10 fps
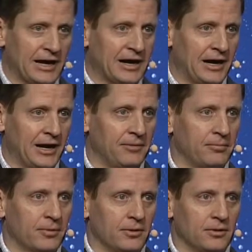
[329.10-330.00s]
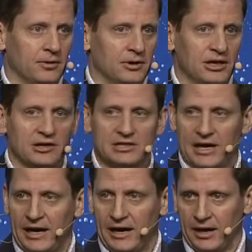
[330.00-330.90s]
AI needs
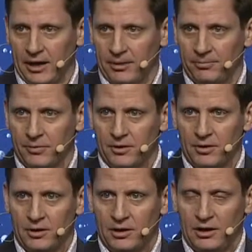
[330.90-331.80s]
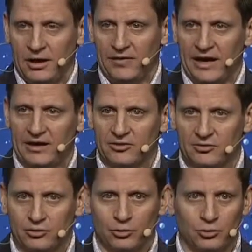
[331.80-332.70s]
IA, and that
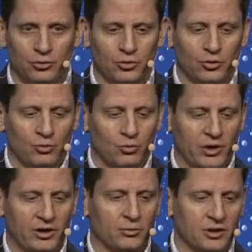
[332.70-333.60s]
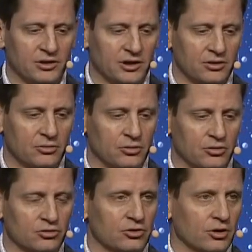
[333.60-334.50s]
gets to where do we think you
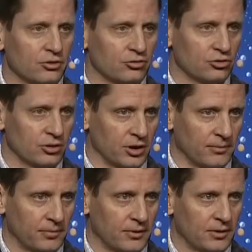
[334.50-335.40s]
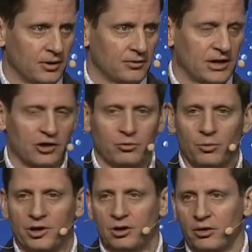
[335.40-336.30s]
can start your journey? That is
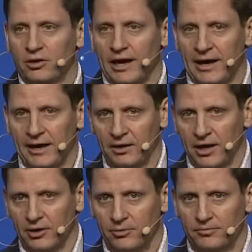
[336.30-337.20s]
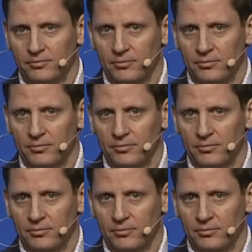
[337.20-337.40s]
what we call the AI ladder.